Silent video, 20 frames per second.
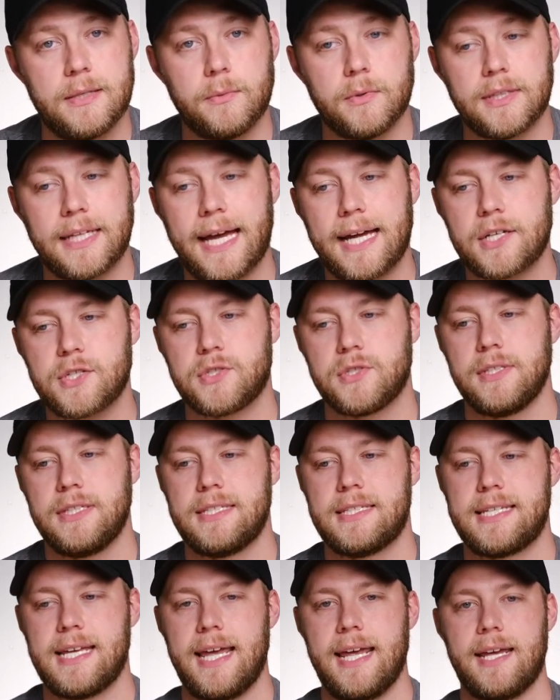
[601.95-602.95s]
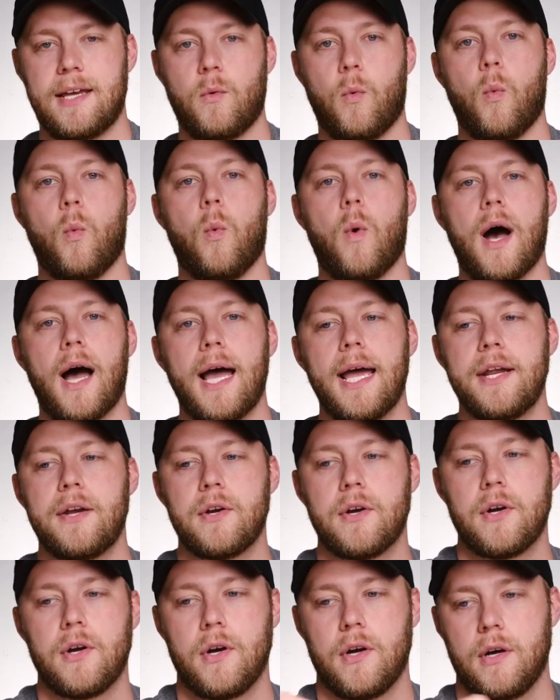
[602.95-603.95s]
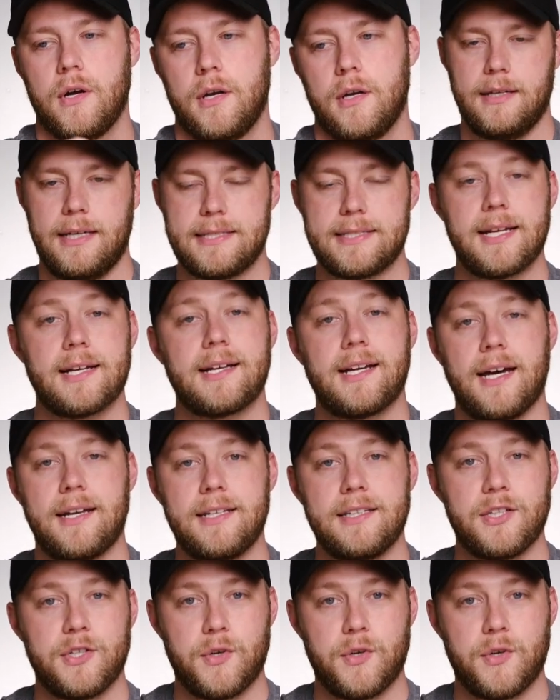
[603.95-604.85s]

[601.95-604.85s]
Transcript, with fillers: it will actually take wider, it's not cutting the